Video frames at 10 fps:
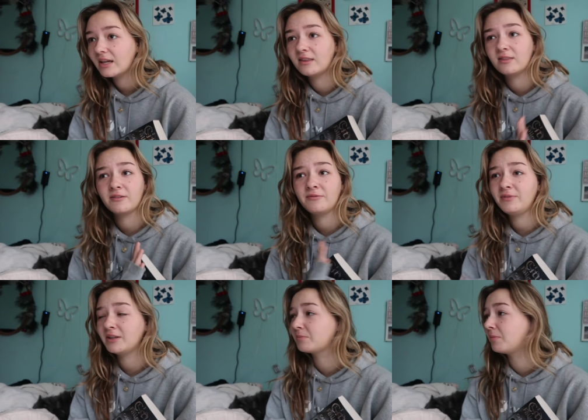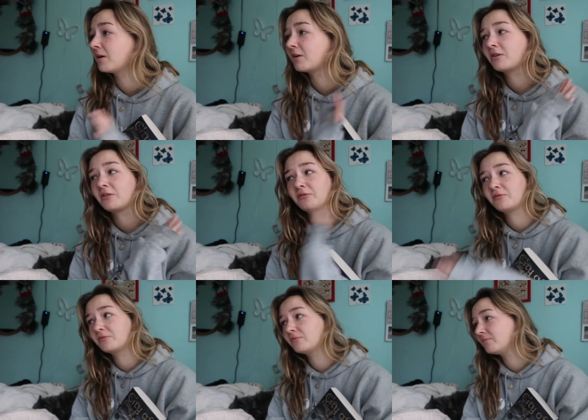And the fifth book or the
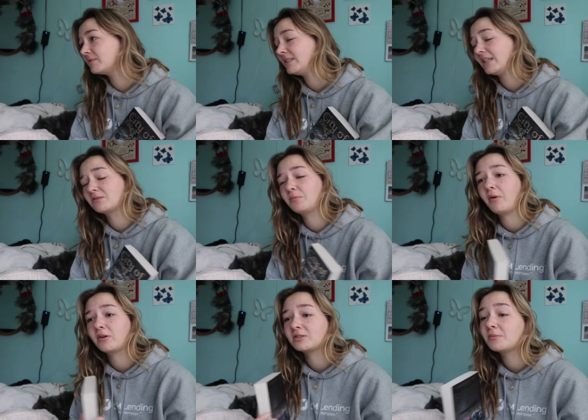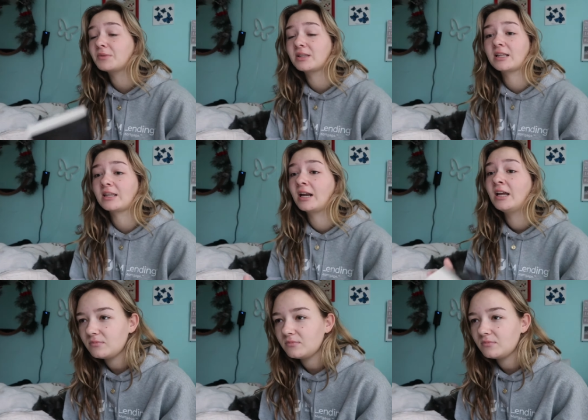sixth book, something like that.